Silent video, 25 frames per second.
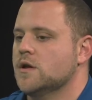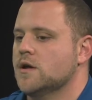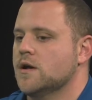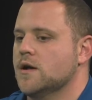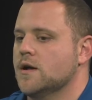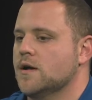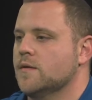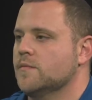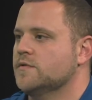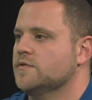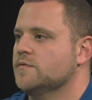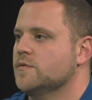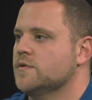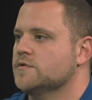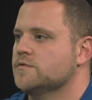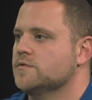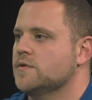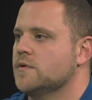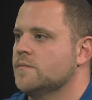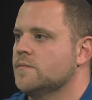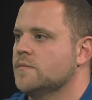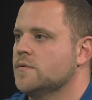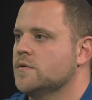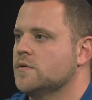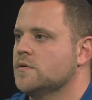How are the
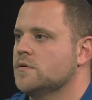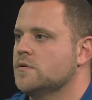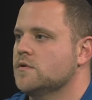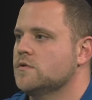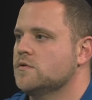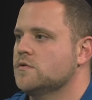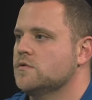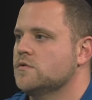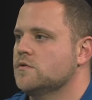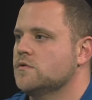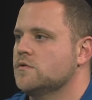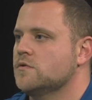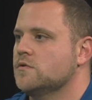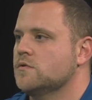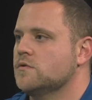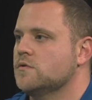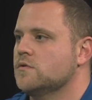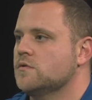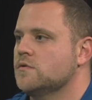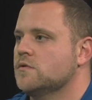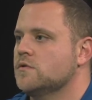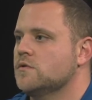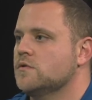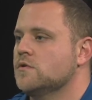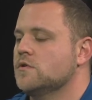safe stations working
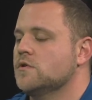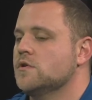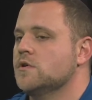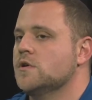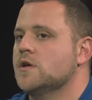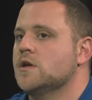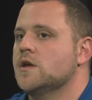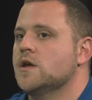out anyway?